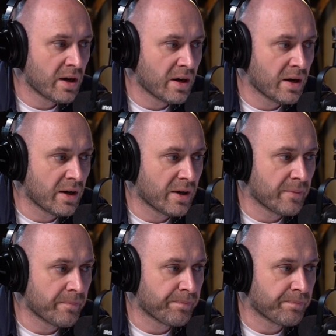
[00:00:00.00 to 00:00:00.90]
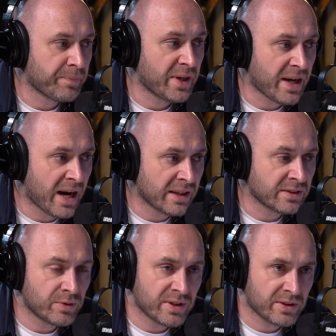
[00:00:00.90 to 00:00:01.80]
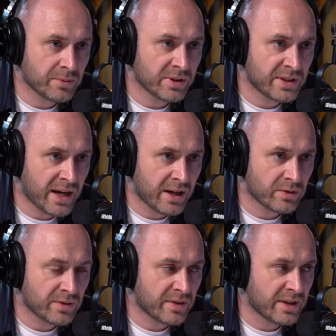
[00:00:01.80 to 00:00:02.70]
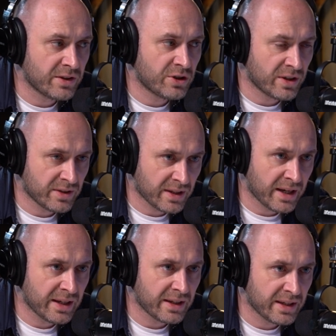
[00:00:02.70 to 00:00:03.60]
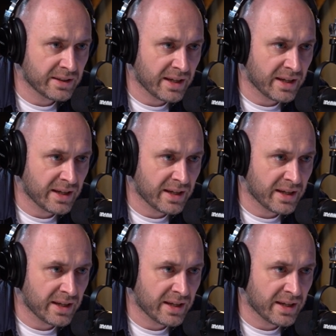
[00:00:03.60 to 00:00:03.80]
beyond reasonable doubt that genocide is